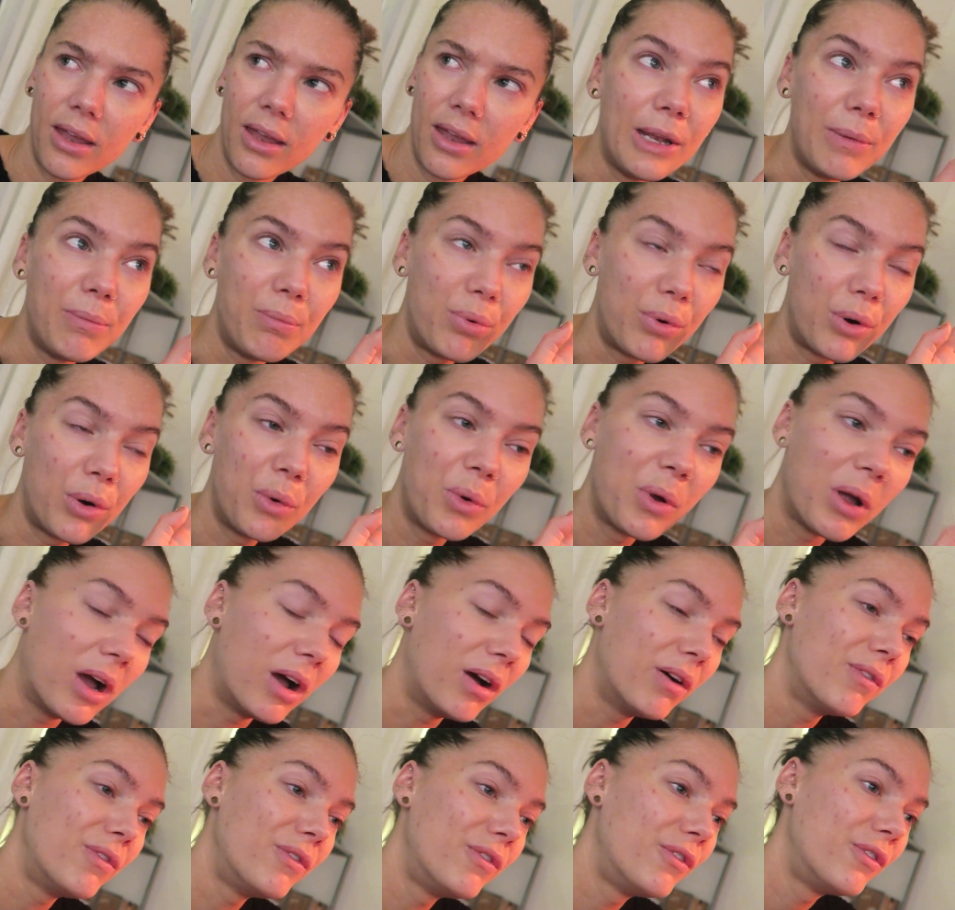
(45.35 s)
It broke
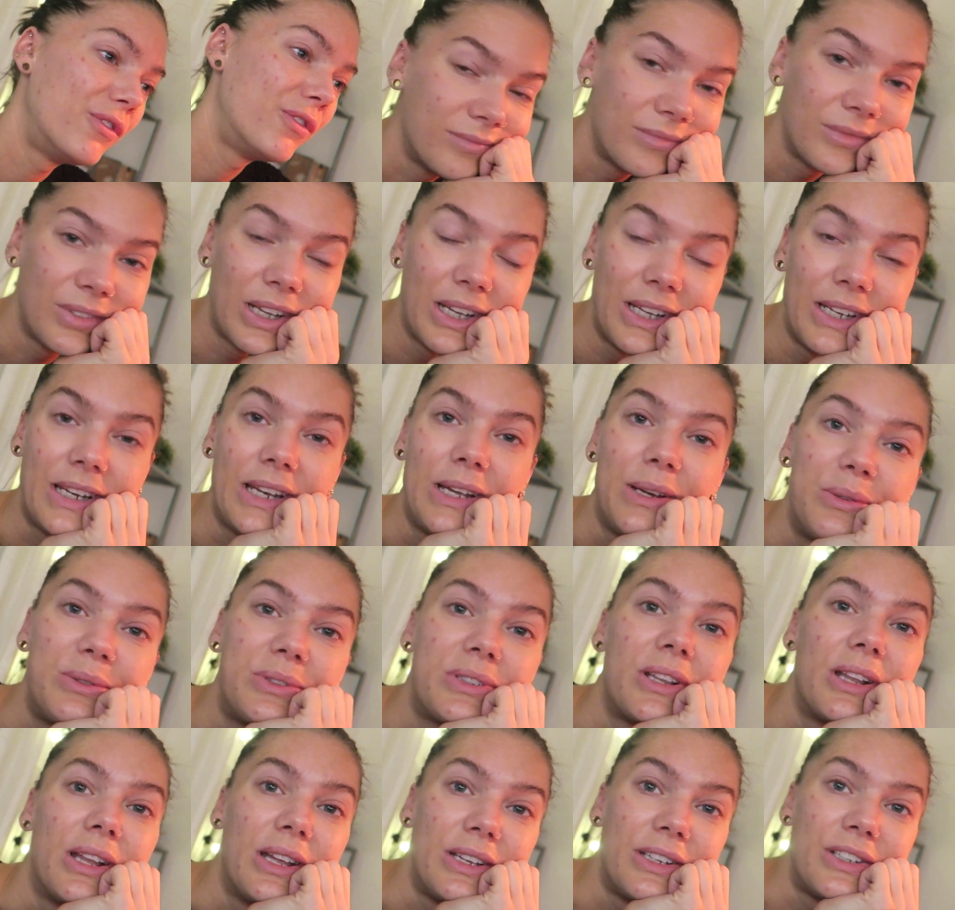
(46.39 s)
off and I
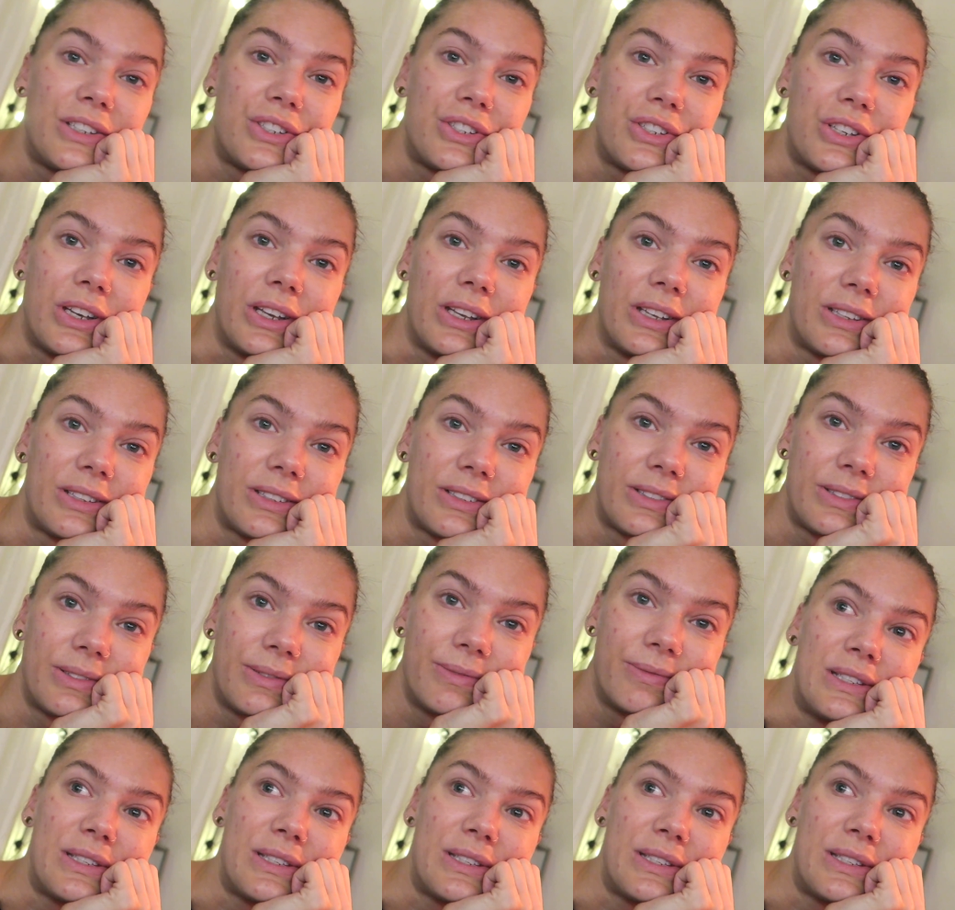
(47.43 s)
was like, shit.